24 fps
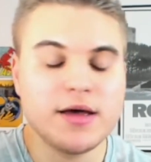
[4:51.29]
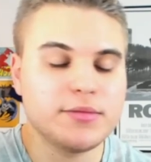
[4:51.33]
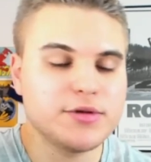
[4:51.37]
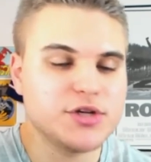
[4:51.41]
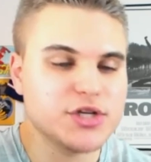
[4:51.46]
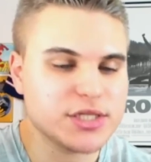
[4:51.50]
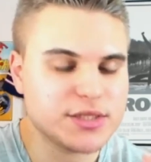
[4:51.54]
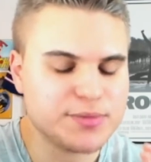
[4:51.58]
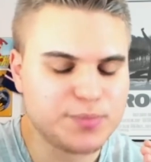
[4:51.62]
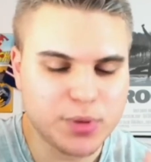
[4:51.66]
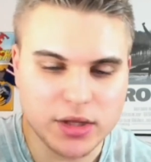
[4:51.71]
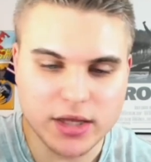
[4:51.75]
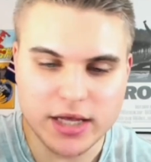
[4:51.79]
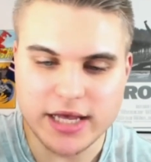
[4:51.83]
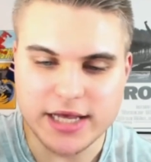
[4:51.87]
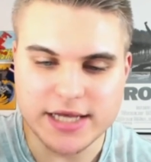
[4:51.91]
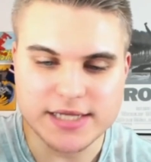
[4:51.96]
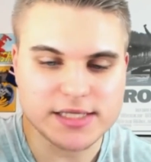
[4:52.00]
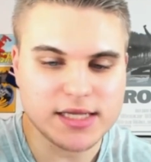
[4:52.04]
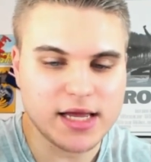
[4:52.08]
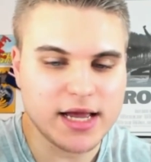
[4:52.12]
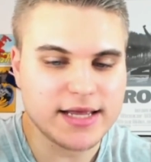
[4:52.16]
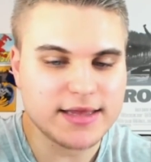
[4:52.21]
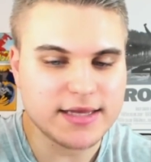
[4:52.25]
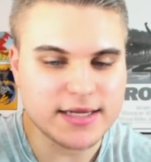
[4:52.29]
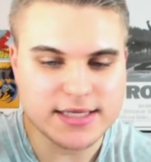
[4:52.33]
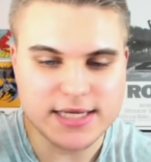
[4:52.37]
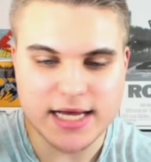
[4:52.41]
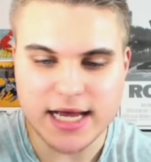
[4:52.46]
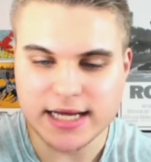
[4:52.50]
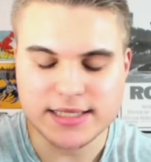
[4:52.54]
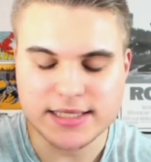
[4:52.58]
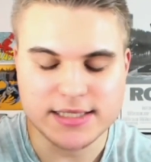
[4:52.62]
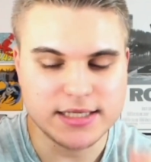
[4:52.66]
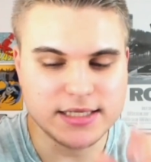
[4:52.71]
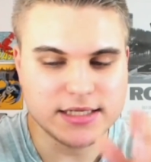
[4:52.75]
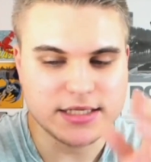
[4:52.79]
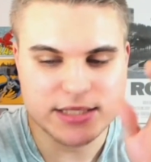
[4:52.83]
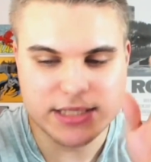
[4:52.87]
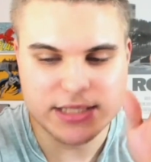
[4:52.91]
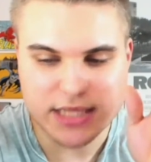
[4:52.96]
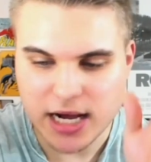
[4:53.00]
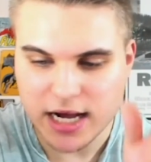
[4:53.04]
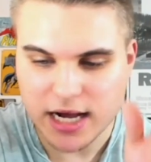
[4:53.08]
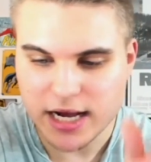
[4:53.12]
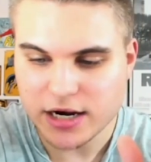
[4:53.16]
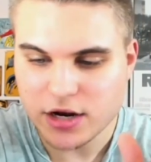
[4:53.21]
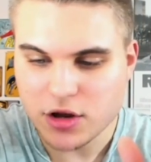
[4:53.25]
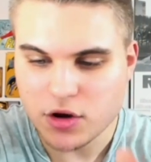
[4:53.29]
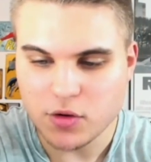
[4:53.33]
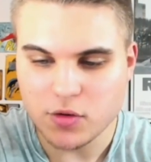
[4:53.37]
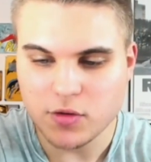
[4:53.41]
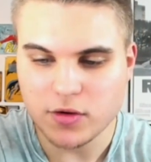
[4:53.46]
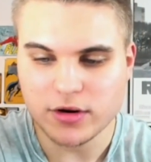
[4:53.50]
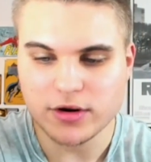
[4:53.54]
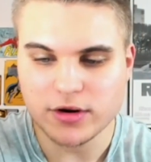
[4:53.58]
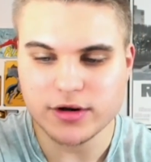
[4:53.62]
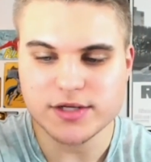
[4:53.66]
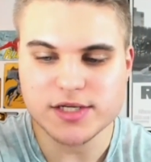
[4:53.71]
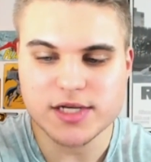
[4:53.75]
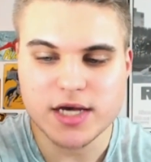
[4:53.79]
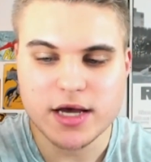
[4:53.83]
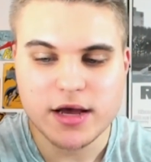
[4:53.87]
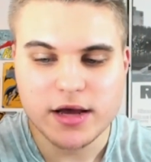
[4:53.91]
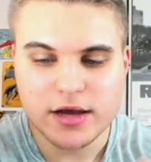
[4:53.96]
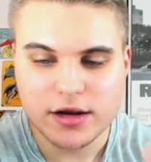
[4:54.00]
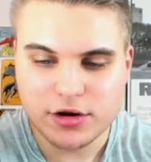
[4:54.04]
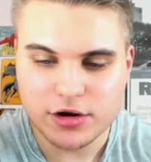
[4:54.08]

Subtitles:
Just please, like the Texans, sign corners.